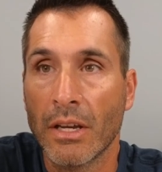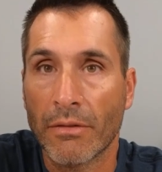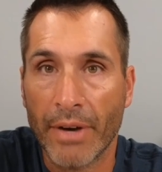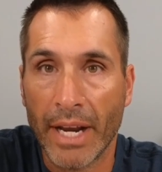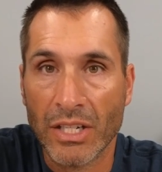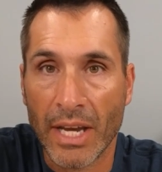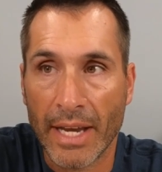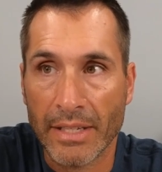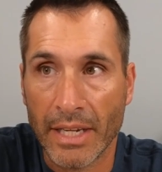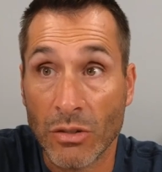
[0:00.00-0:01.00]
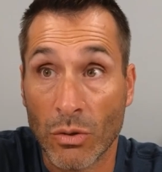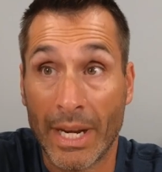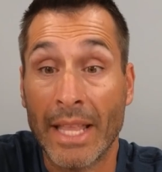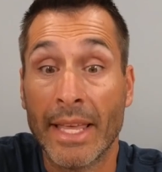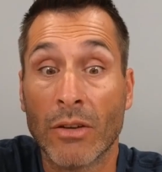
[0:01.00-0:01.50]
franchisees or
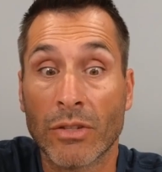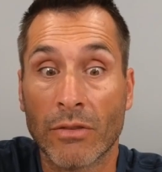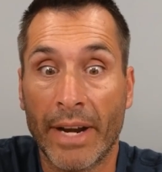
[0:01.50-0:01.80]
ten thousand